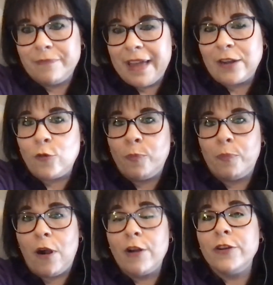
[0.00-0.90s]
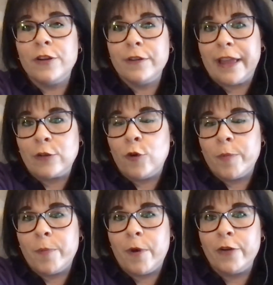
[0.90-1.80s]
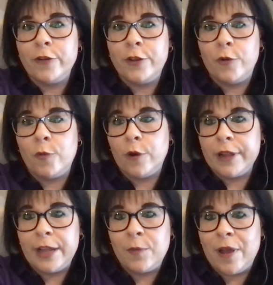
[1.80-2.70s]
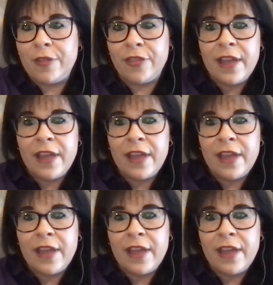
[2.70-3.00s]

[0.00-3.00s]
that partner, that corporate partner you were working with